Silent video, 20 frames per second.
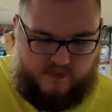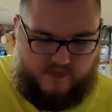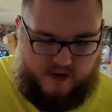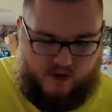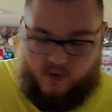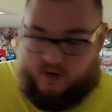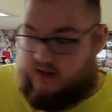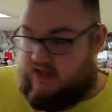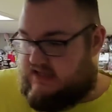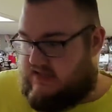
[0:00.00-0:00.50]

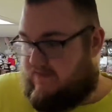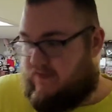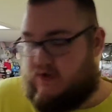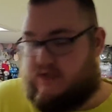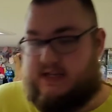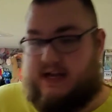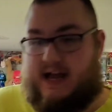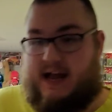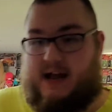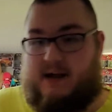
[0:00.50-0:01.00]
or at least the first
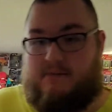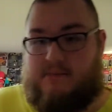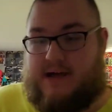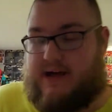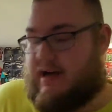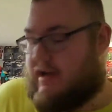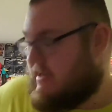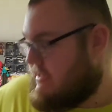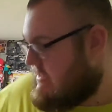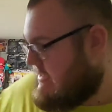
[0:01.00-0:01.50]
thing I
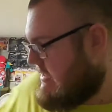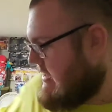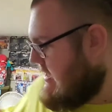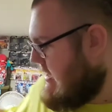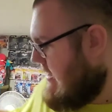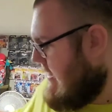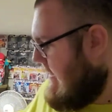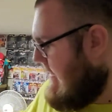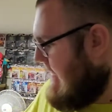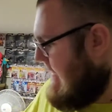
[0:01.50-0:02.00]
unboxed,
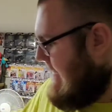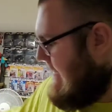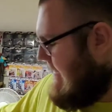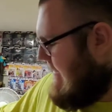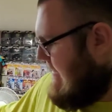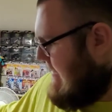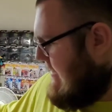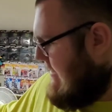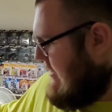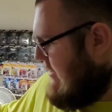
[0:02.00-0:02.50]

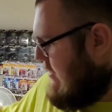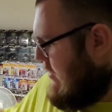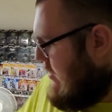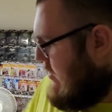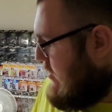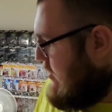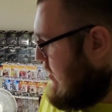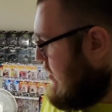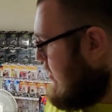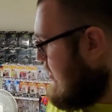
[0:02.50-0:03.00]

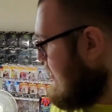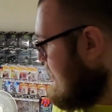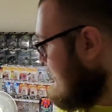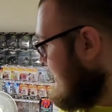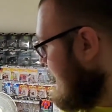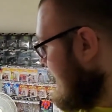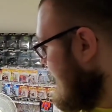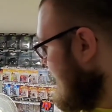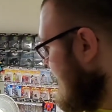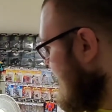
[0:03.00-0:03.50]
oh,
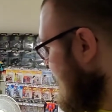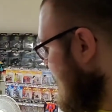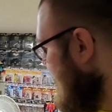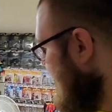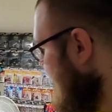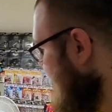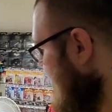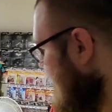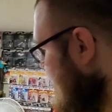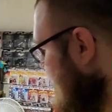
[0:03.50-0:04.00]
the kitty cat got